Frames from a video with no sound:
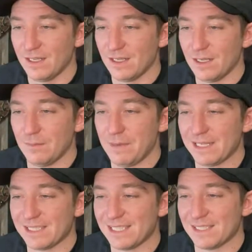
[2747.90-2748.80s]
Uh,
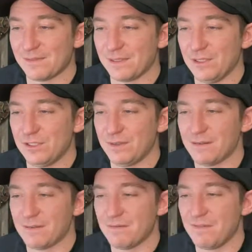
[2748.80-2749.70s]
Mangus says a huge fan
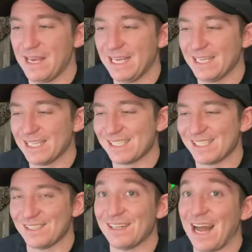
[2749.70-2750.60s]
from Vegas,
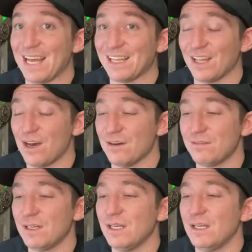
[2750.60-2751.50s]
dude. I love
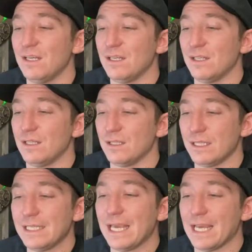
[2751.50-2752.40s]
Lee
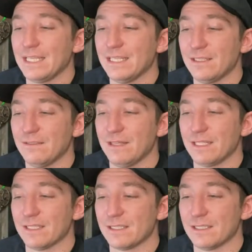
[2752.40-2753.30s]
Canyon in
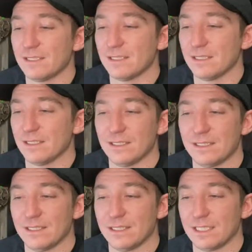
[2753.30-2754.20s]
Vegas. It's the it's the
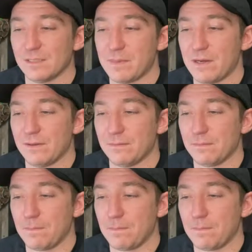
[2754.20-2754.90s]
sickest mountain.